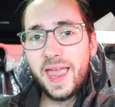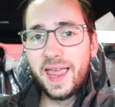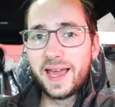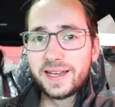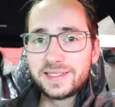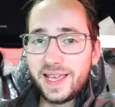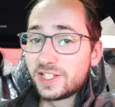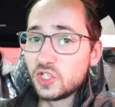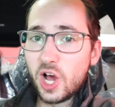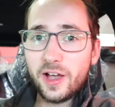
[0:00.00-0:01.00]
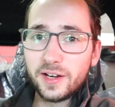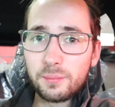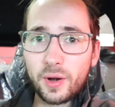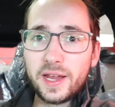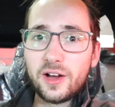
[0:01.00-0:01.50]
and it's not going to
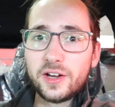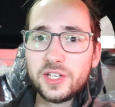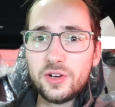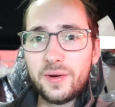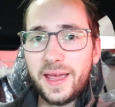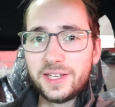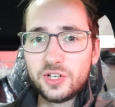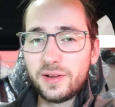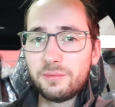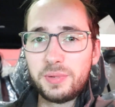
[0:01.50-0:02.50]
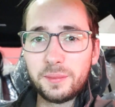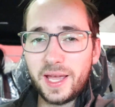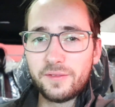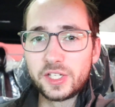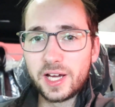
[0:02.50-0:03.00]
break on you, and you'll be able
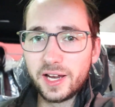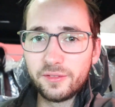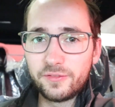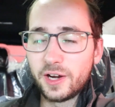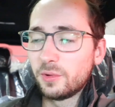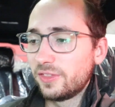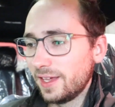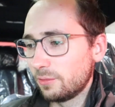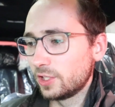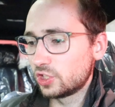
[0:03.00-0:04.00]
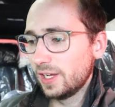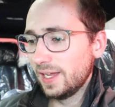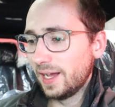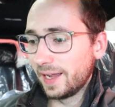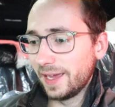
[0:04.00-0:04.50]
to have a ton of fun with it, which
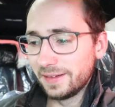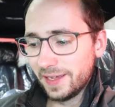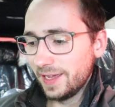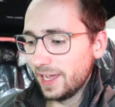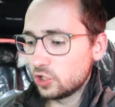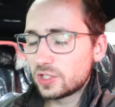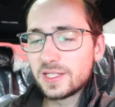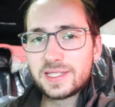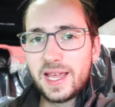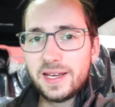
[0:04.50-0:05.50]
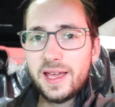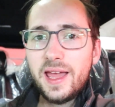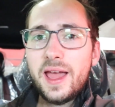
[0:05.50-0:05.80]
again, is just insane.